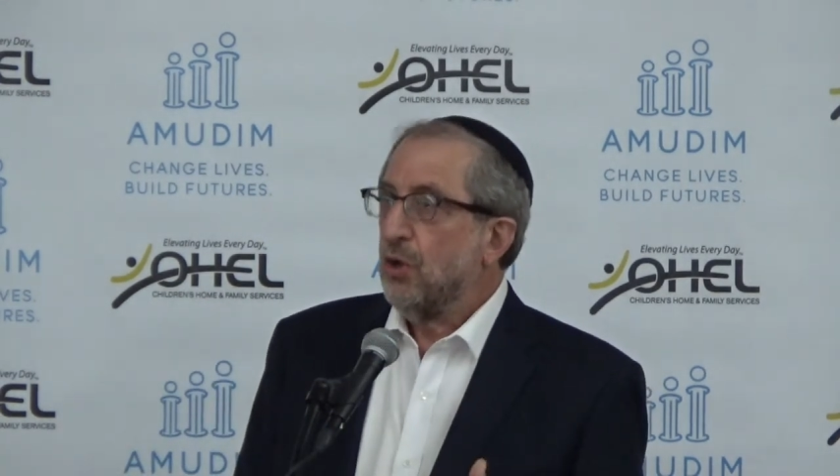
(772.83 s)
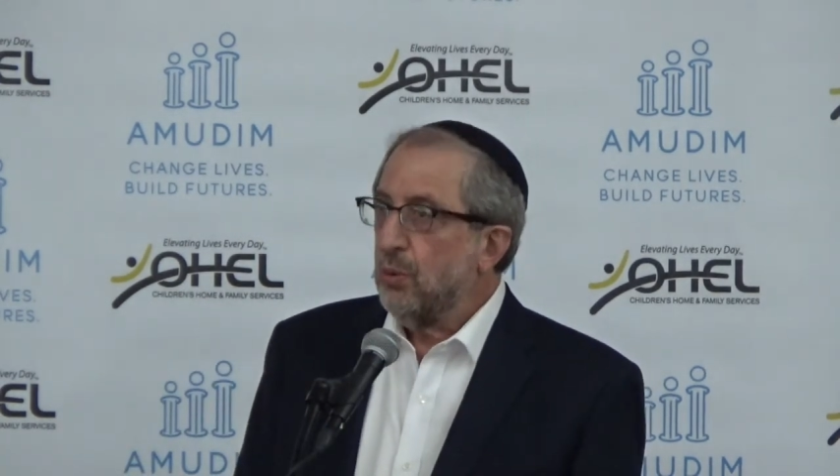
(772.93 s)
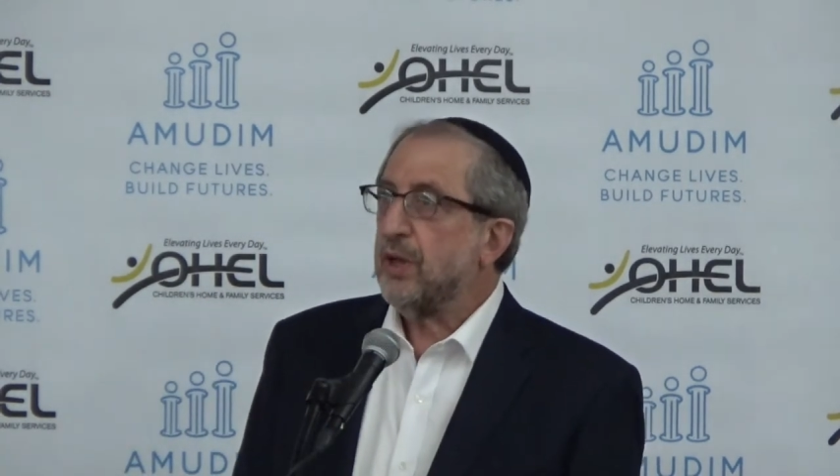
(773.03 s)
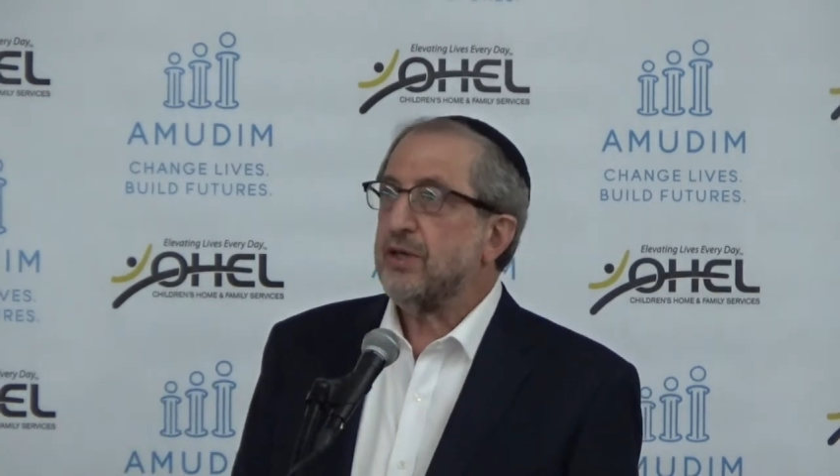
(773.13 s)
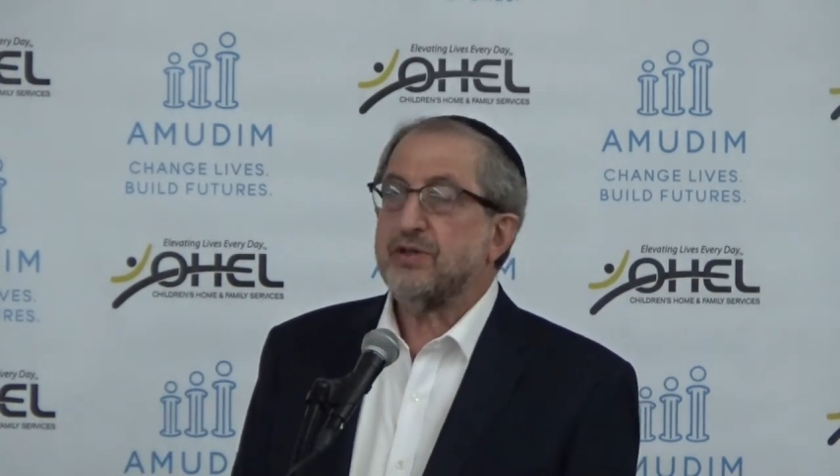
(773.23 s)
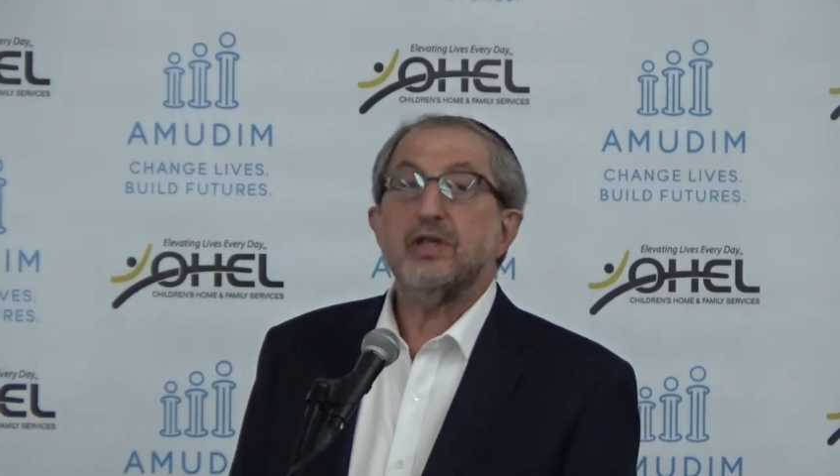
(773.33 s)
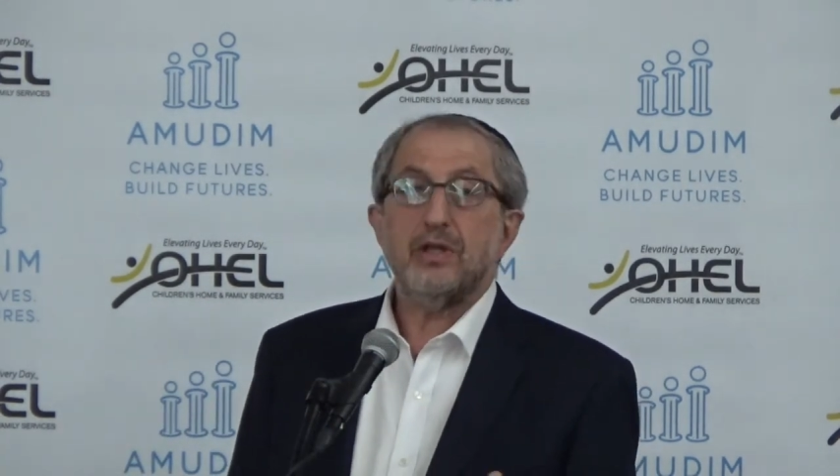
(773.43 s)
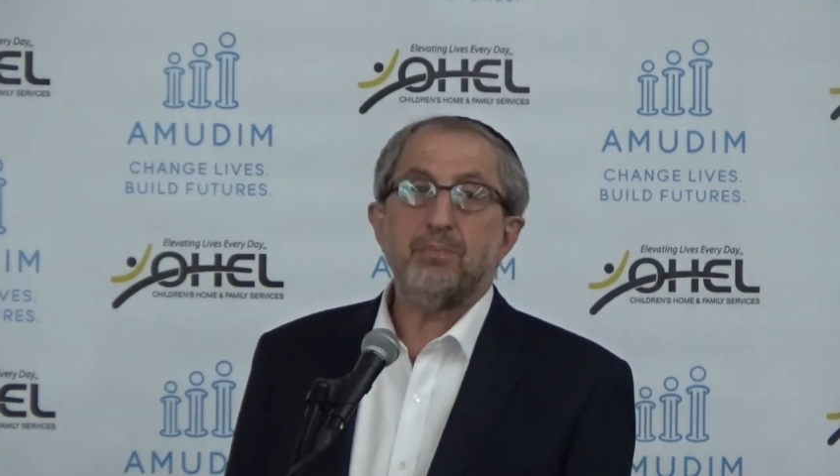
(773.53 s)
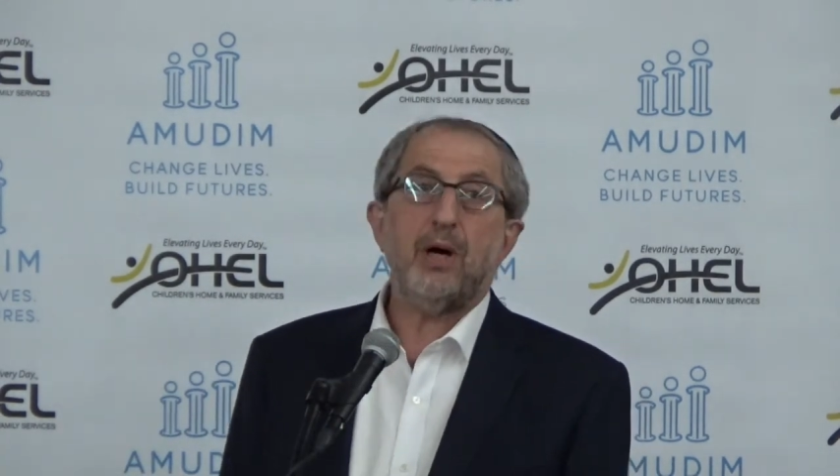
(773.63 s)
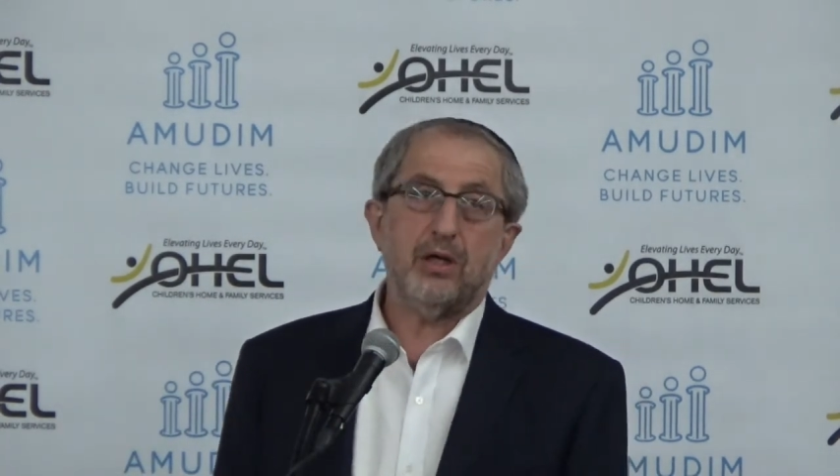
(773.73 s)
who is
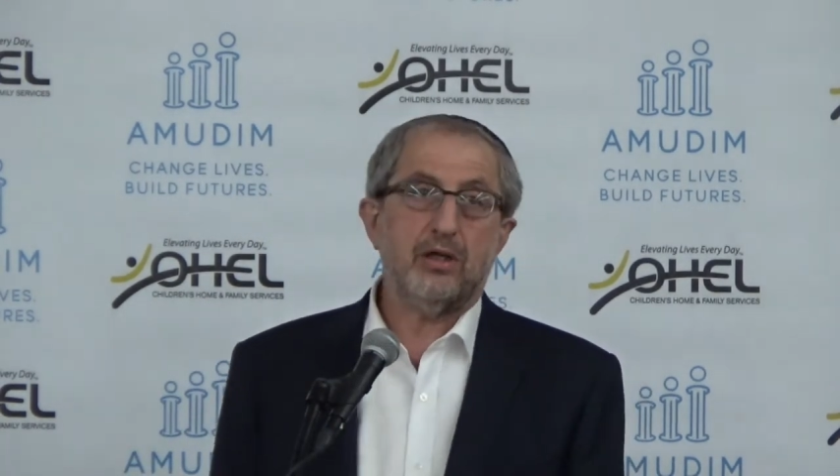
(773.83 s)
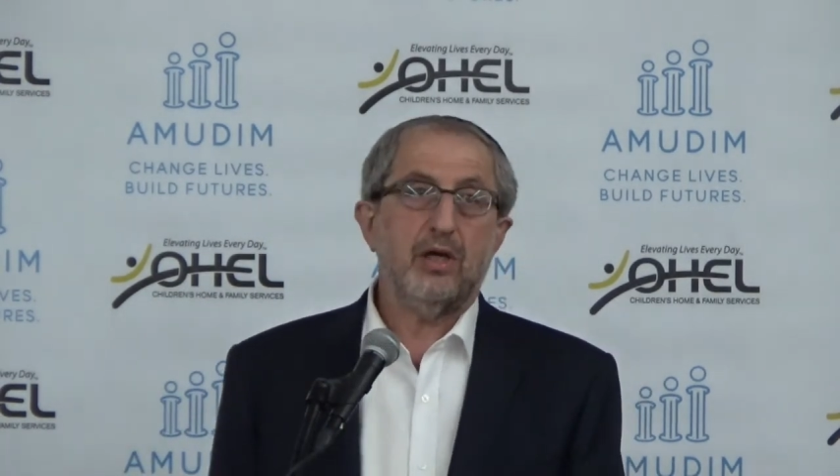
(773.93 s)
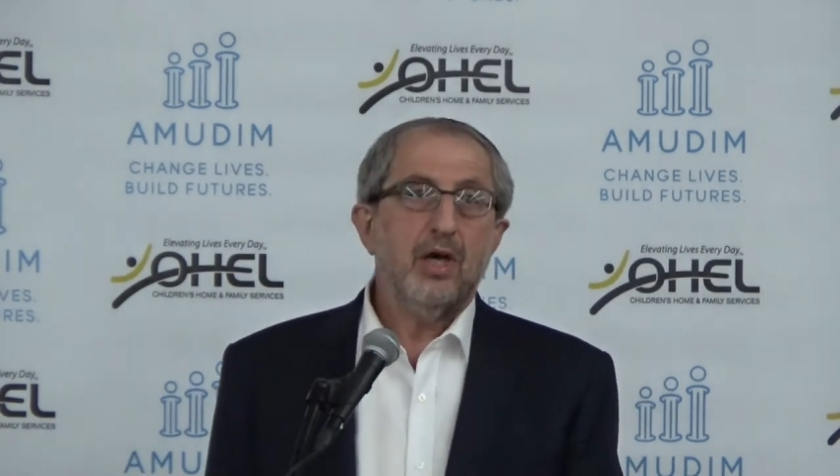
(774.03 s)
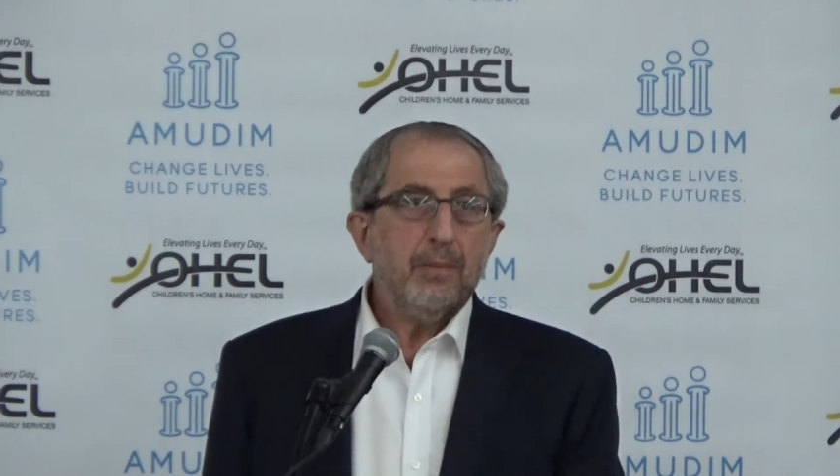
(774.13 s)
in the bunk?